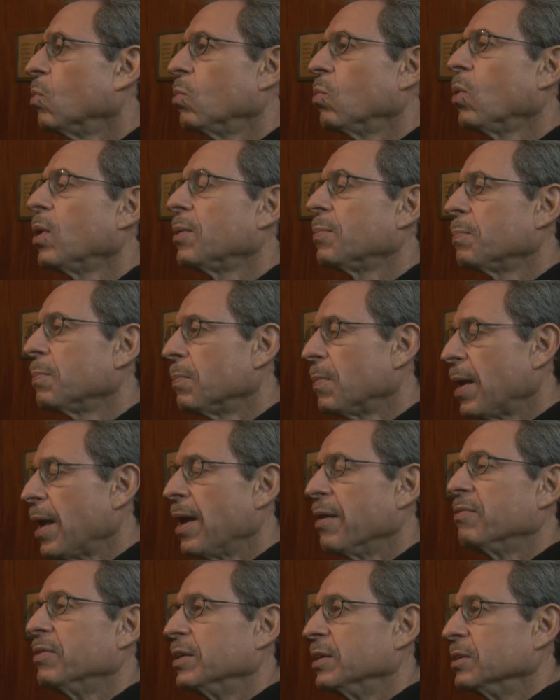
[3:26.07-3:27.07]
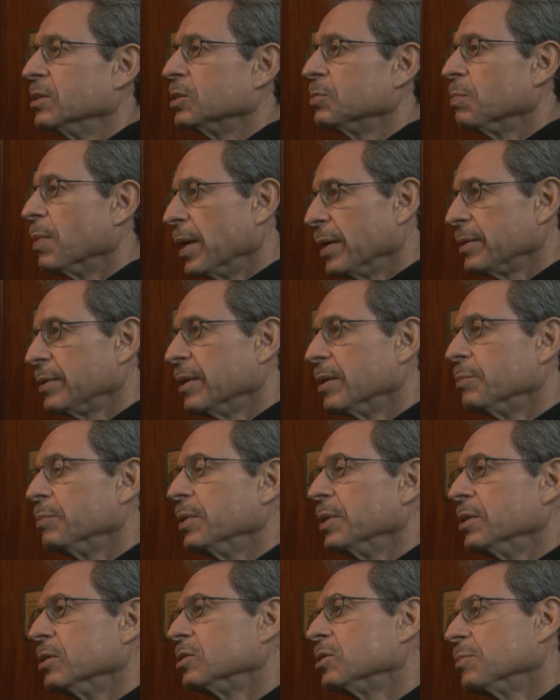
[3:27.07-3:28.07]
What evidence might there be
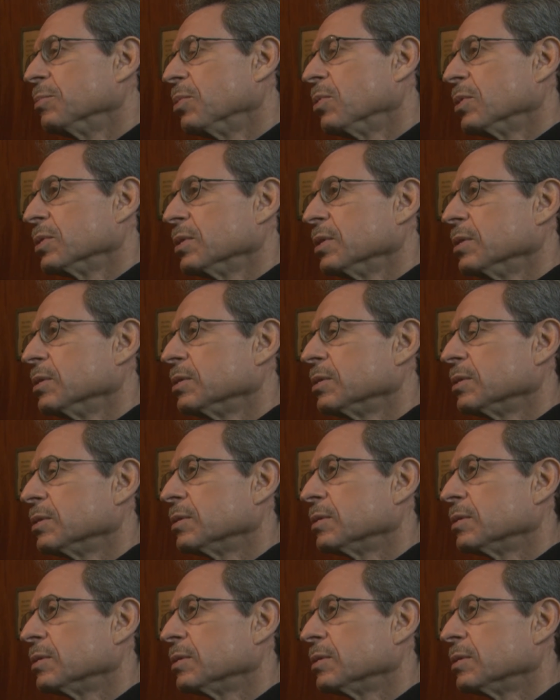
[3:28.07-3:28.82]
to support this?